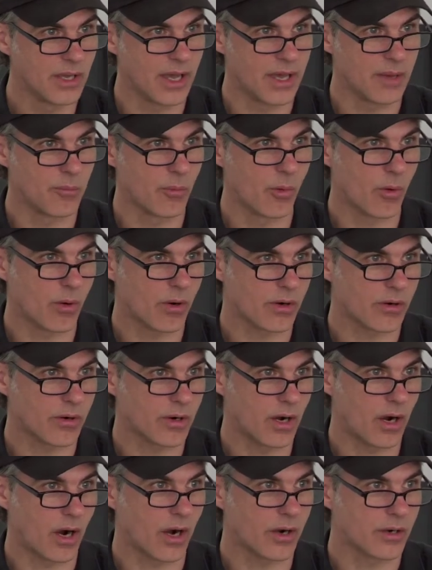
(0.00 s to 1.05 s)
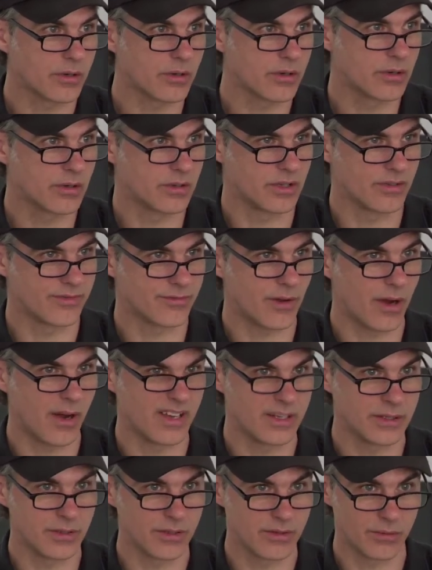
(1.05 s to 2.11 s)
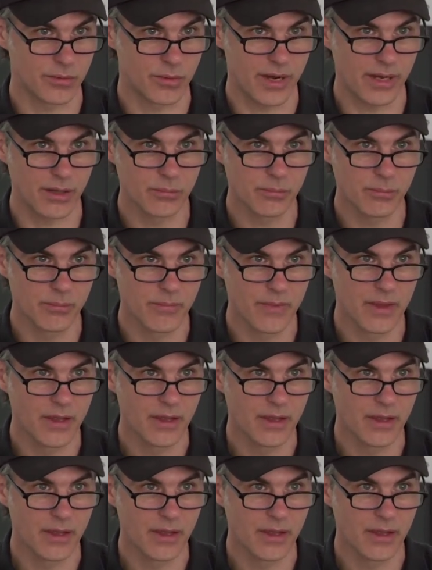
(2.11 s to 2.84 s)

a more art-defined realm